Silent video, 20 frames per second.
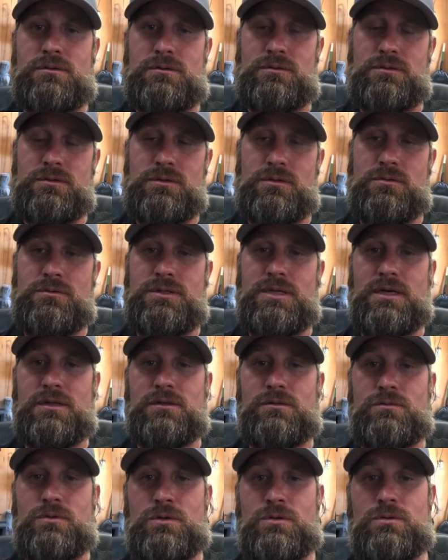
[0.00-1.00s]
you know, down the
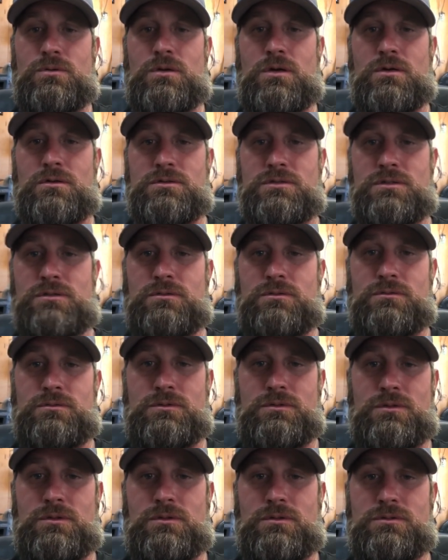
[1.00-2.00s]
road also,
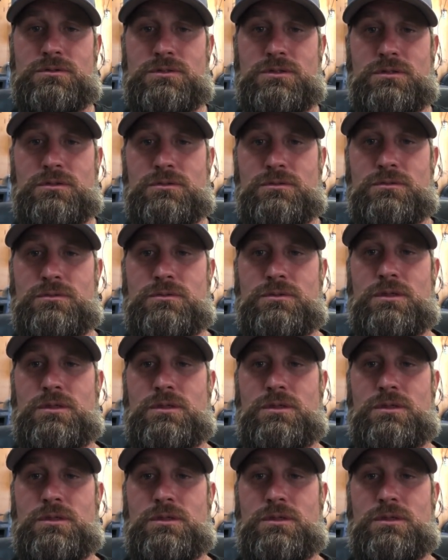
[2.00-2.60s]
you know, so